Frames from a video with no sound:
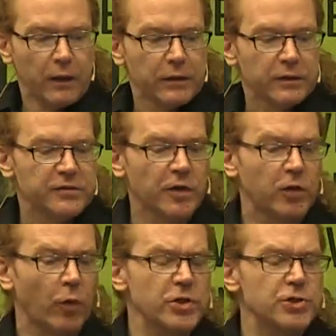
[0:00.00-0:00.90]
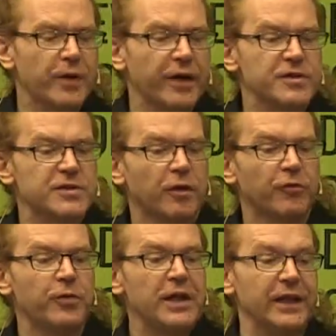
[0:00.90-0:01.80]
So go and try to solve
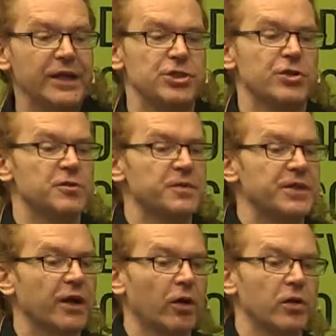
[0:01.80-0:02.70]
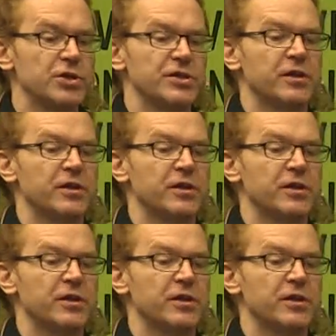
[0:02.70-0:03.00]
real issues with technologies in the